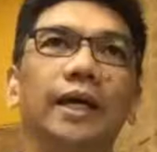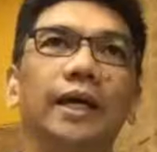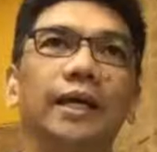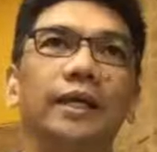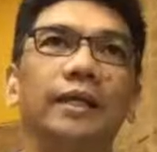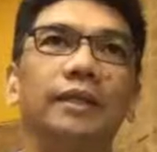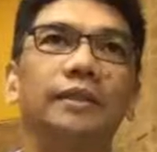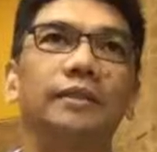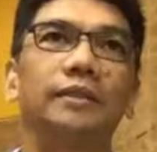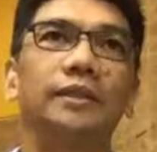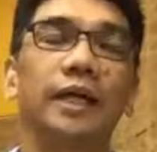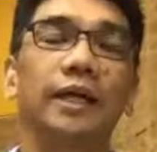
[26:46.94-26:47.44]

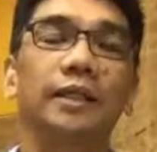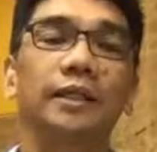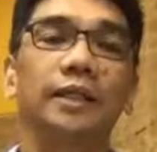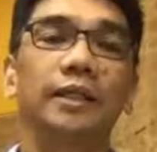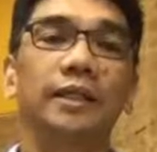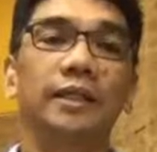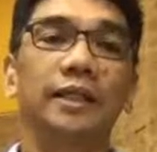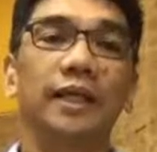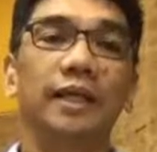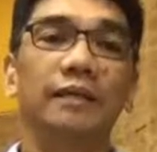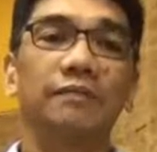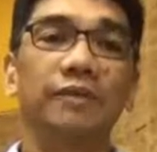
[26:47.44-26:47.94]
I
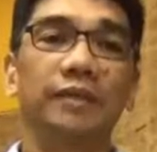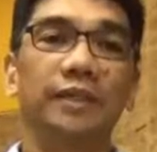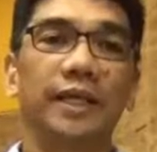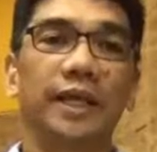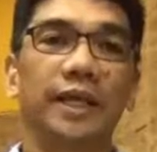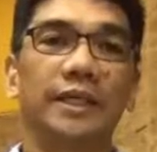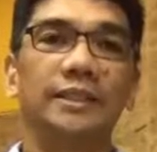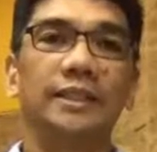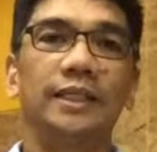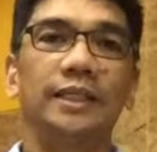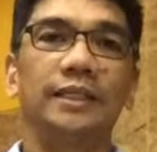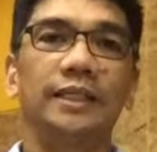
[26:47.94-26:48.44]
started in
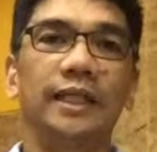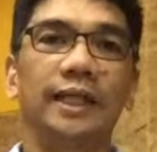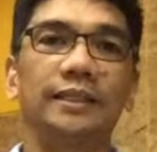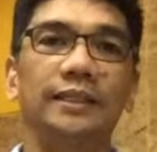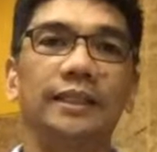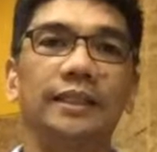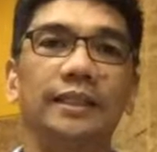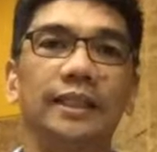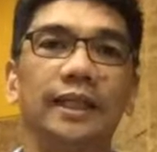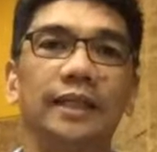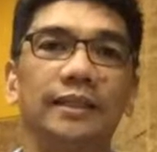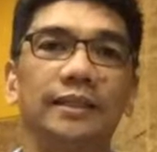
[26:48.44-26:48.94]
advertising in
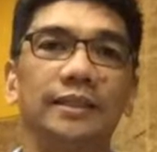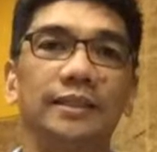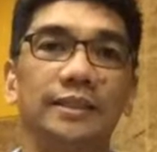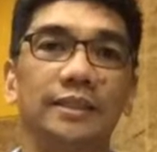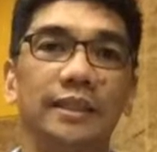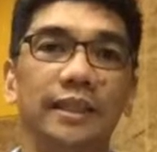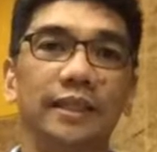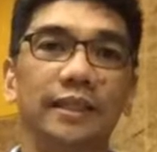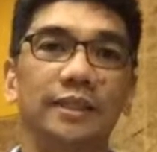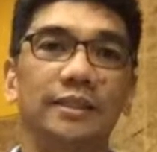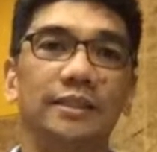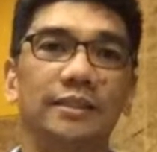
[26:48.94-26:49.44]

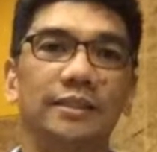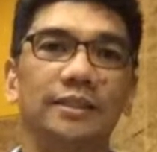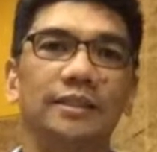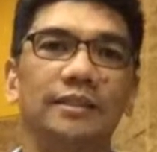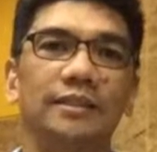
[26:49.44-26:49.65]
1996.